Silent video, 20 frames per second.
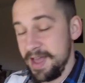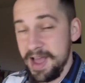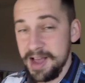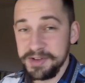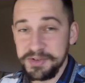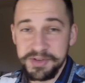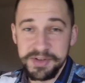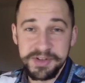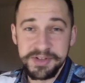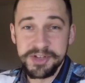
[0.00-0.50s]

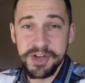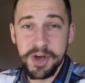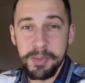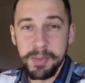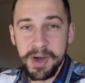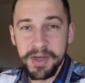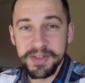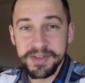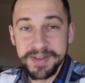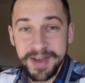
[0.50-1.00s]
As you can tell
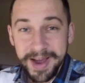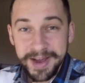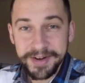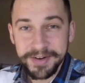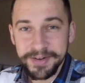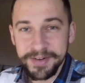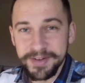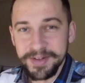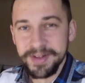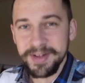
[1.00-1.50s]
by the
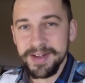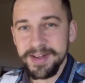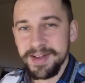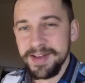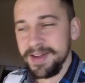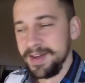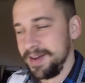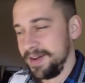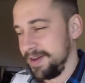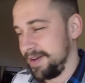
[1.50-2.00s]
title,
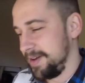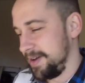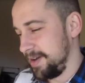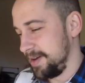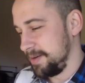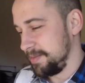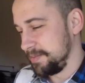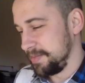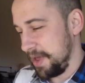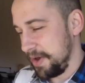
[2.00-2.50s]

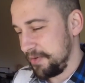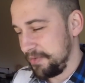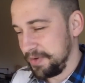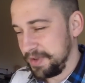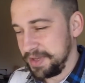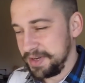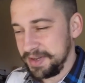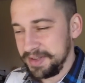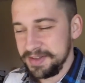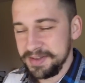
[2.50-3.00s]
um, I don't
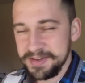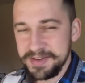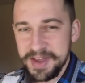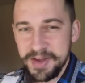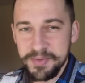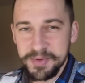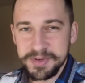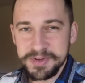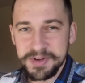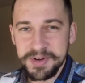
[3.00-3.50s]
really need to
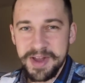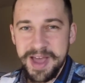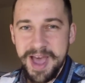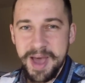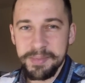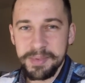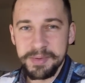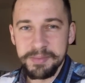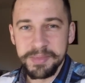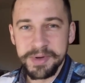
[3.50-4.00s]
say what's gonna
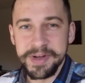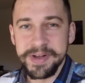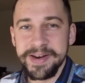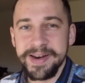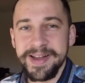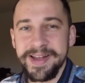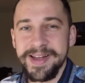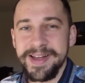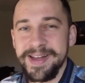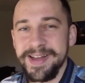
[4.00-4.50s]
happen,
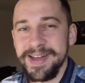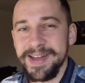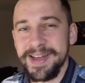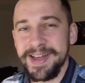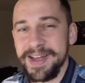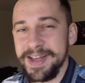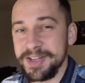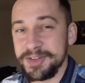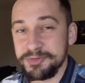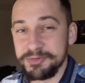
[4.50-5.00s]
but
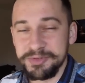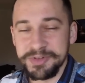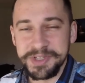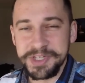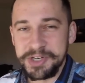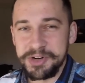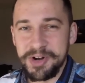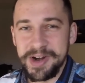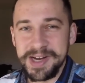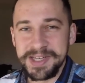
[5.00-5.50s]
it's
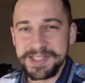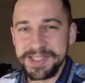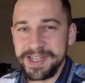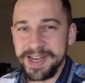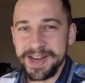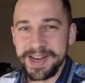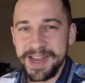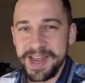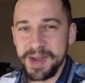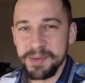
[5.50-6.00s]
really crazy.
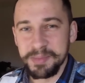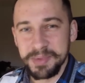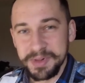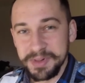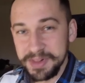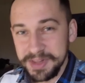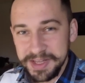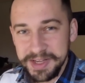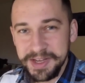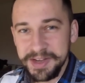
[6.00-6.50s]
I can't
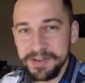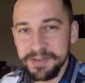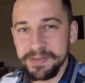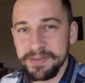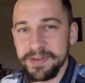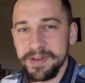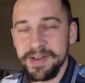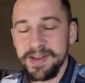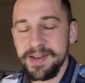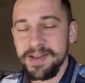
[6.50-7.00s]
believe
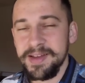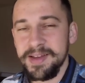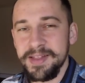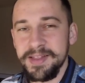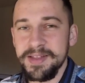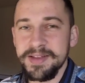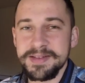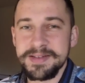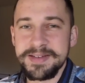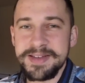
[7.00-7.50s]

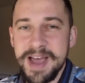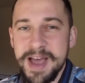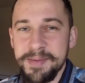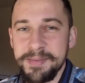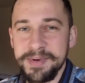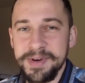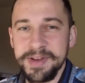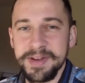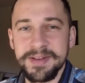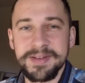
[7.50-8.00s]
this is
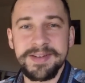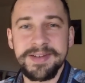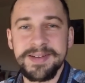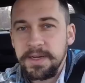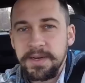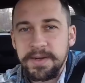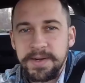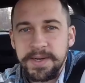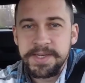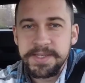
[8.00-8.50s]
happening.
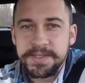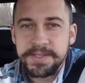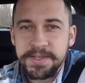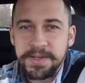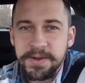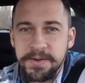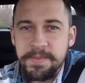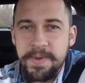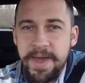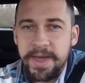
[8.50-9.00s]
All right,
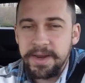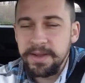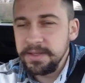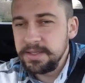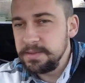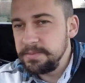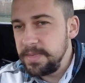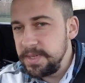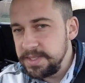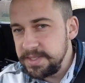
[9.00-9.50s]
so I'm heading
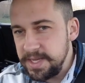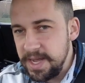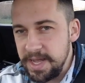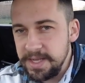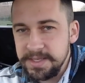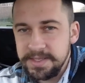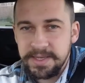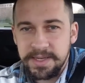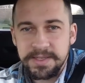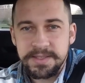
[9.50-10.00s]
to my
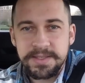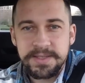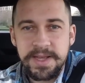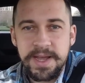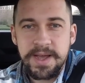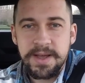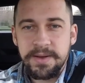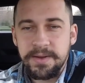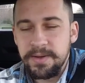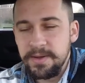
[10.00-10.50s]
dad's house
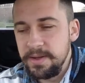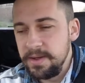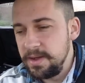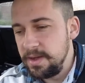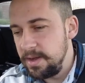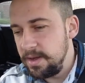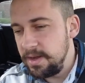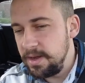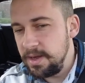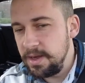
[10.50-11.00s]
now.
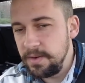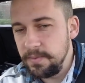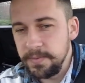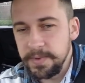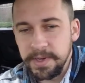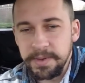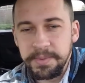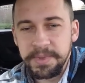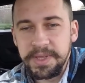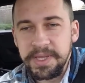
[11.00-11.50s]
Uh,
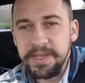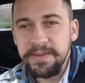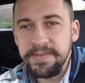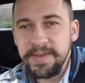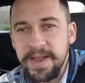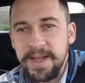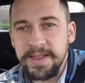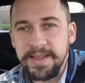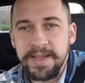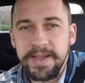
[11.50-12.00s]
we're gonna be
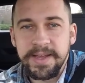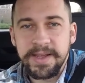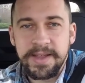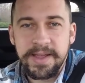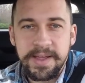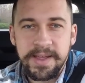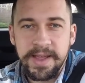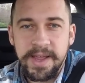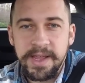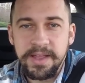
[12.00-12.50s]
leaving at like
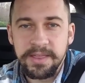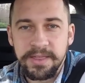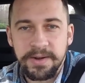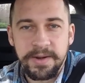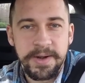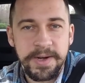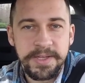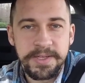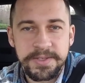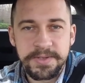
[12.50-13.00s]
eight
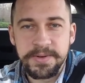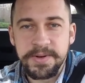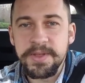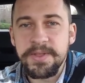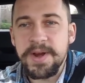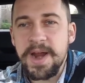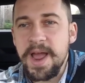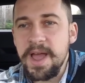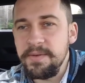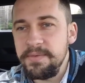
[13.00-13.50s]
thirty, so
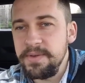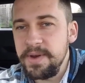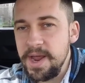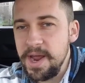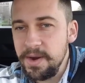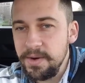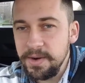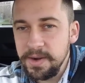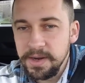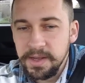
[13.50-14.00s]
another half an
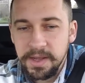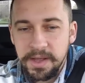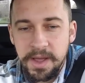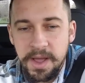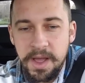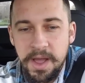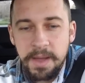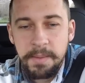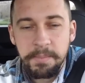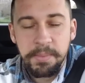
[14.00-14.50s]
hour.
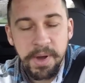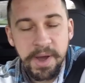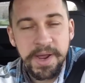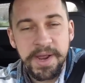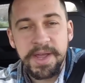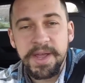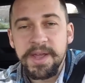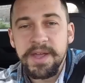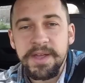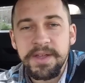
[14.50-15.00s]

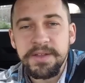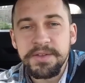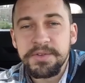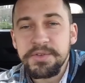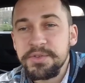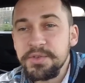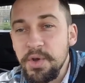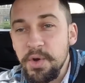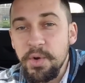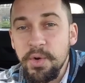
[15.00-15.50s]
But it is
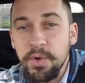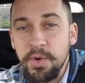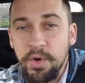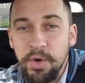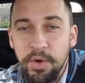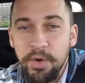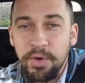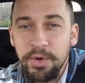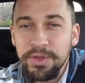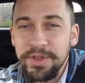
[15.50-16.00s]
so
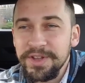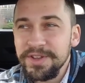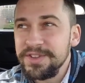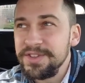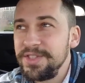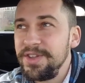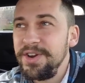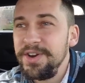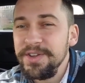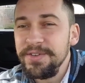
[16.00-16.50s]
cold, it's
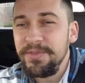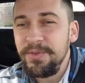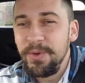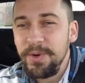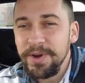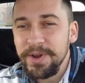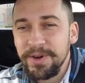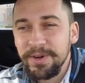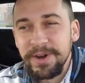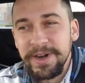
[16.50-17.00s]

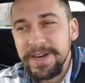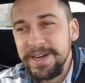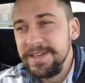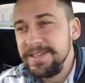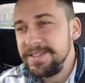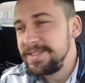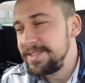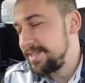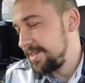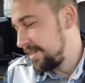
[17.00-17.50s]
thirty-four
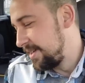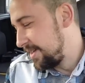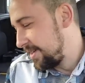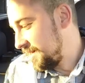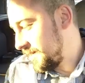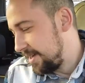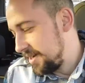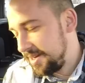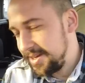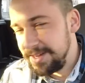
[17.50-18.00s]
degrees.
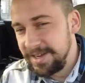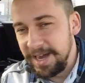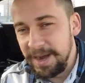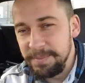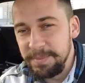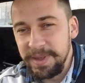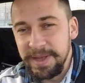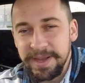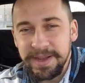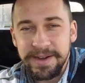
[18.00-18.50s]

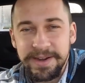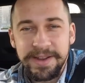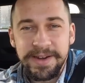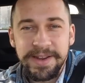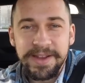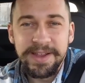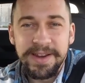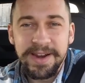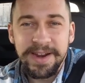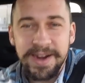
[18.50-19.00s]
I'm like an
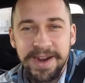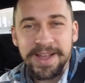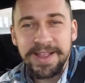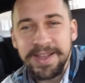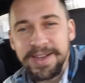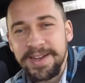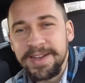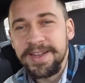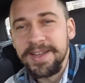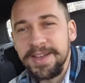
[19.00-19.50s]
idiot, I got
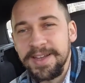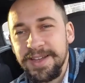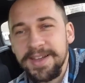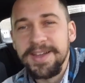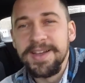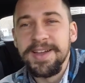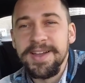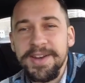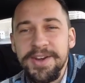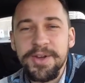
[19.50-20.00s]
like
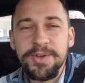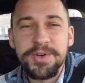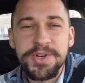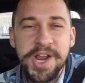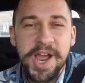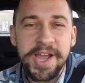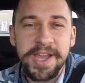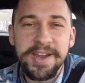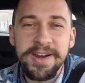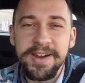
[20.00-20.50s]
no
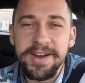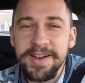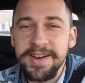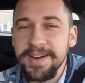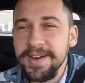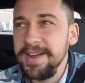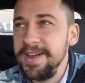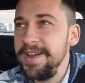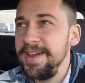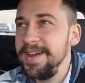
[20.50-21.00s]
jacket
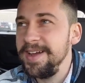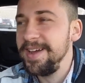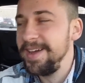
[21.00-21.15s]
on.